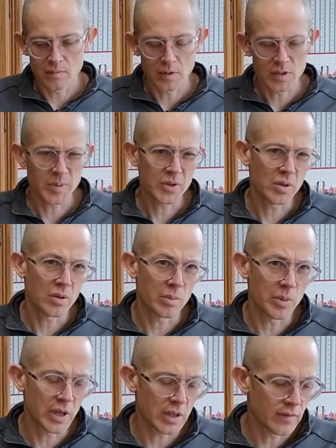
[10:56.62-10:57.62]
especially when I'm
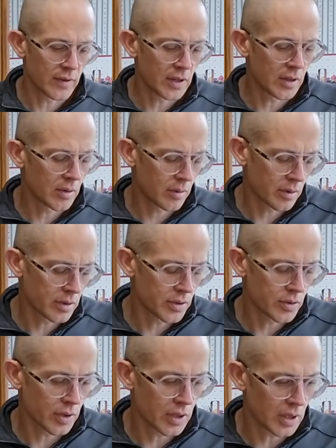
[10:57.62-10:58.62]
making the video or
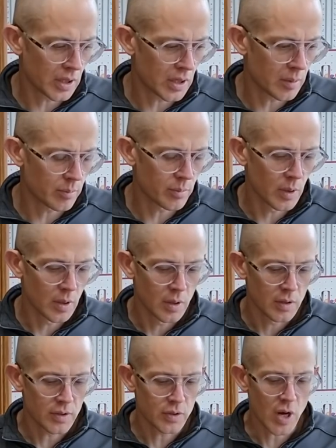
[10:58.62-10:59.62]
just drinking and I'm
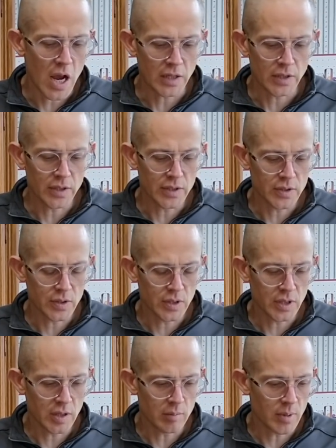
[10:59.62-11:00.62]
distracted, it's good
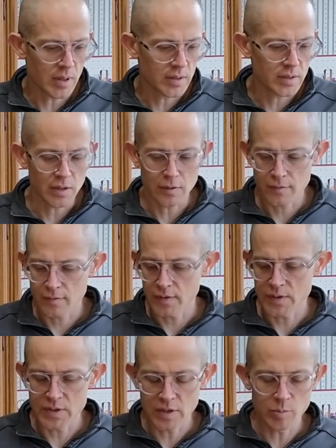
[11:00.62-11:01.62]
to keep myself, the
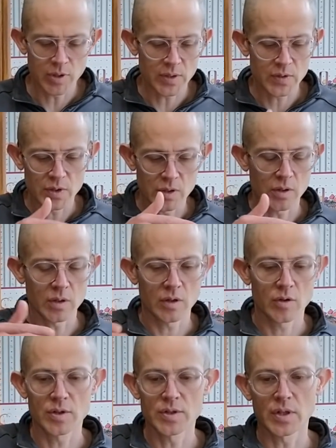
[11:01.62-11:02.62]
steepings, you know,
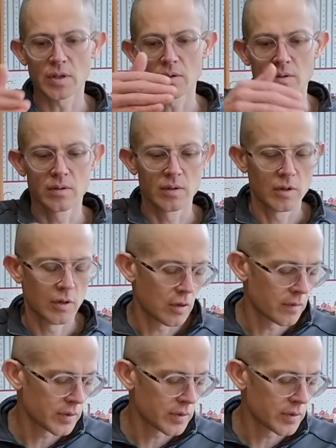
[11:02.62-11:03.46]
increasing over